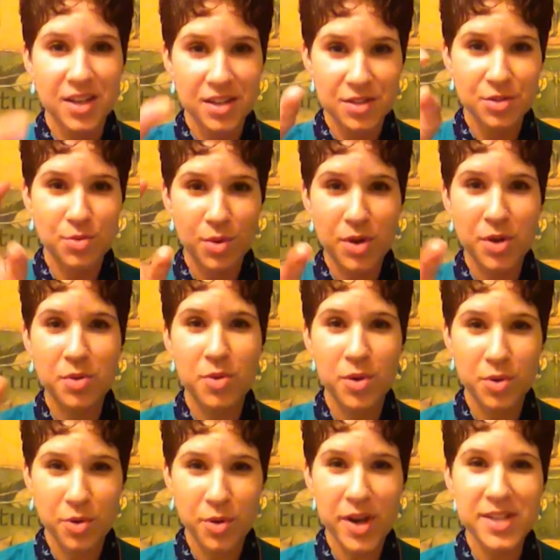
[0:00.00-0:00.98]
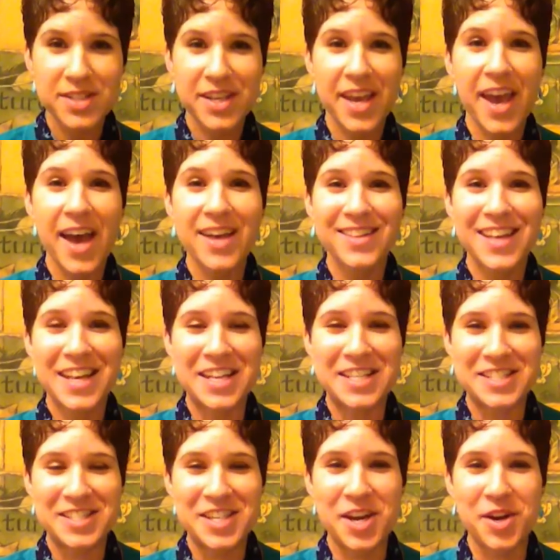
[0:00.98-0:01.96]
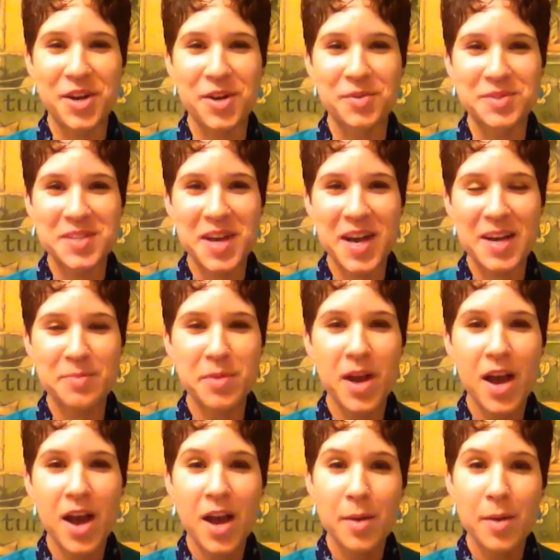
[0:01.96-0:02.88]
quote-unquote crazy cat lady stereotype,